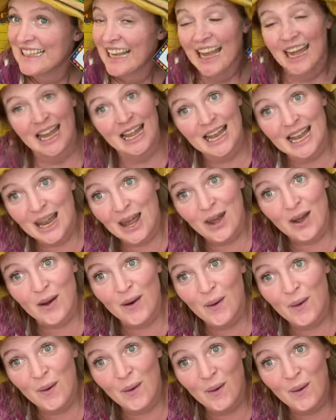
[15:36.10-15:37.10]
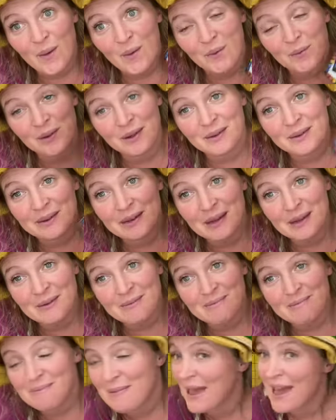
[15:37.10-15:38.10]
Hello,
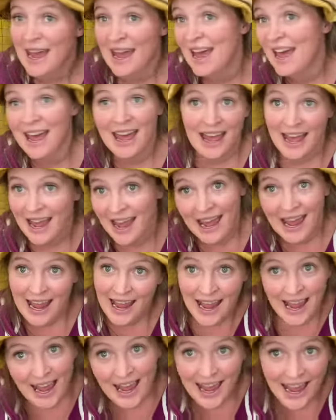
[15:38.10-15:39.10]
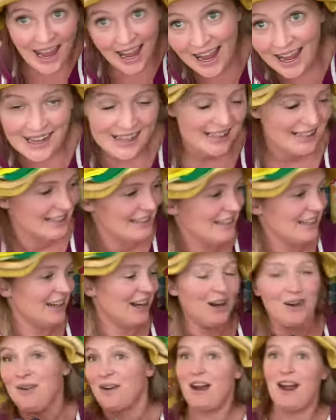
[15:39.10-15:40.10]
welcome back.
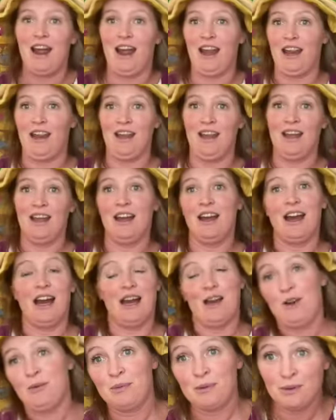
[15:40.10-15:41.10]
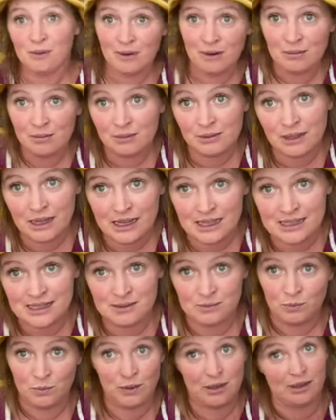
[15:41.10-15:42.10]
All right, I hope you were able to get
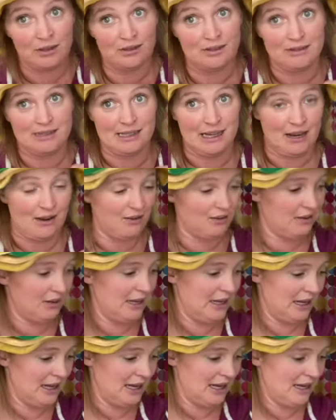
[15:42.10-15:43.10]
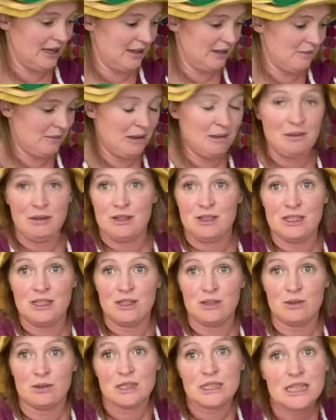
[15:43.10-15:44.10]
some wiggles out, okay? Maybe you did
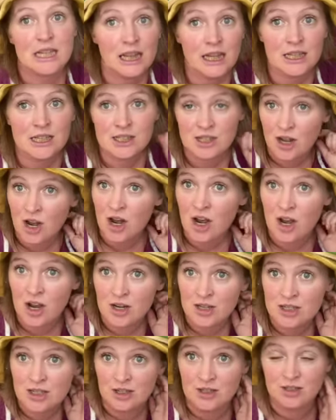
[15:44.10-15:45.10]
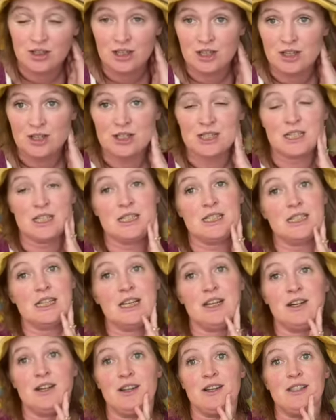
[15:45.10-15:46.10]
those silly songs or literacy
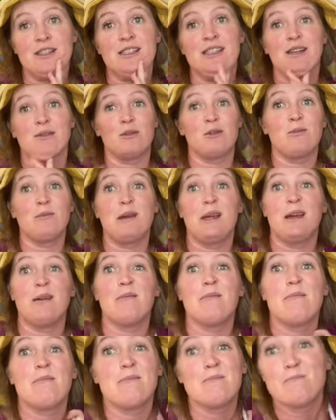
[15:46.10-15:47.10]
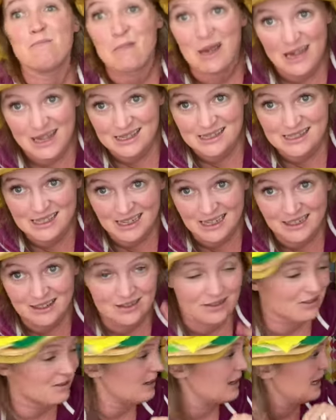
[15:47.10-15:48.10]
centers. That would be amazing,
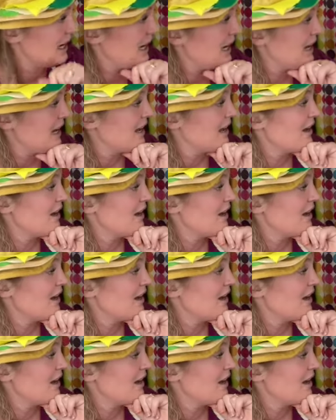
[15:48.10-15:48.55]
okay?